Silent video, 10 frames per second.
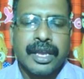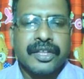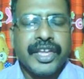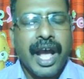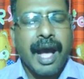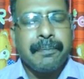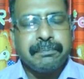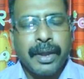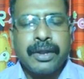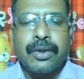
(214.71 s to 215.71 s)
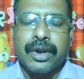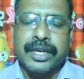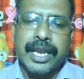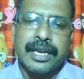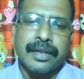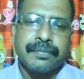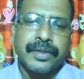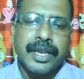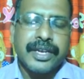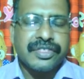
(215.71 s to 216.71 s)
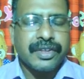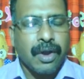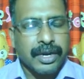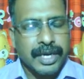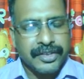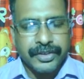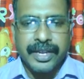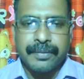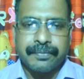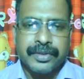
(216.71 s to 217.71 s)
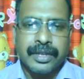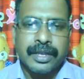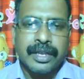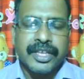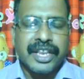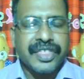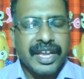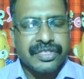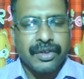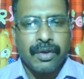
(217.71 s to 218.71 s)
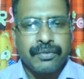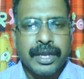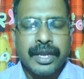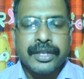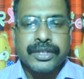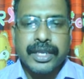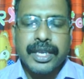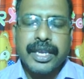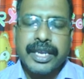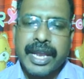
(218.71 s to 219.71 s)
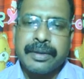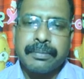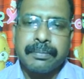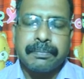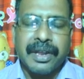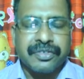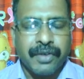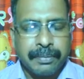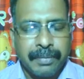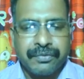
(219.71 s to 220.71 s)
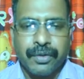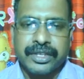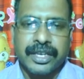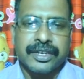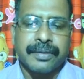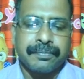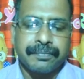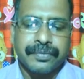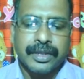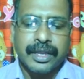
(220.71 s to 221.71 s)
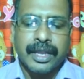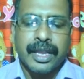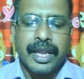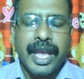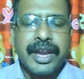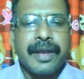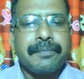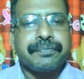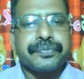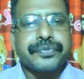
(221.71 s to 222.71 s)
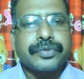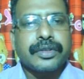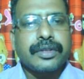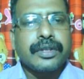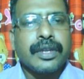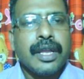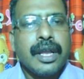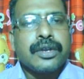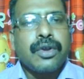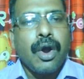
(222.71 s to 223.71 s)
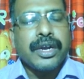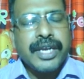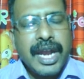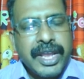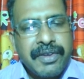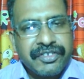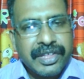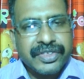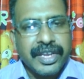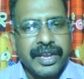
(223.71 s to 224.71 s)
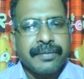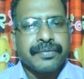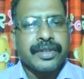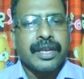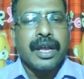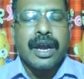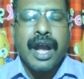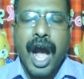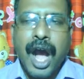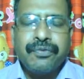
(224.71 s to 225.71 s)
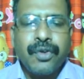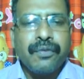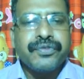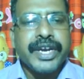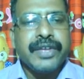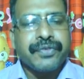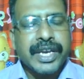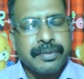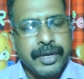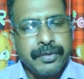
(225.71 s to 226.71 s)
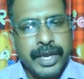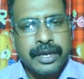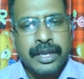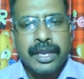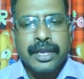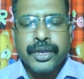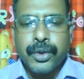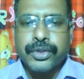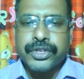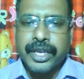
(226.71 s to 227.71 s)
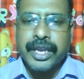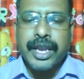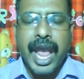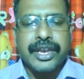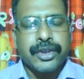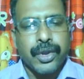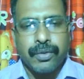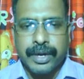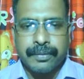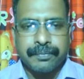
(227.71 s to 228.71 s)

The upper cocktail, it is the cocktail 3. The size of 3n plus 1 by 4th item. And cocktail deviation is the half of the difference between Q3 and Q1.